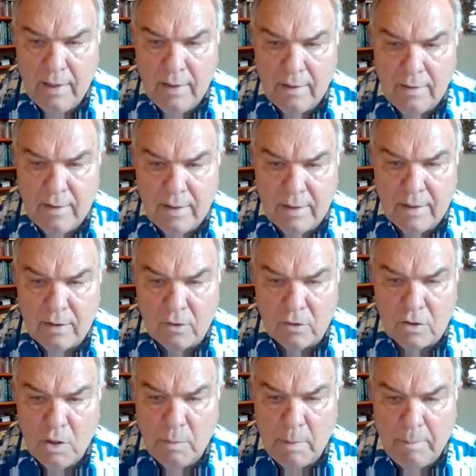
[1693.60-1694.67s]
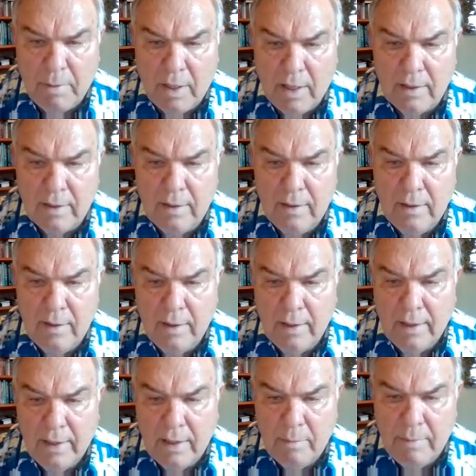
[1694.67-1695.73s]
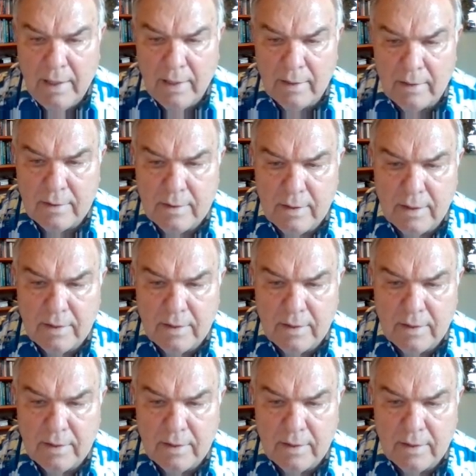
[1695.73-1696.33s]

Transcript: the adult copepod, in about 2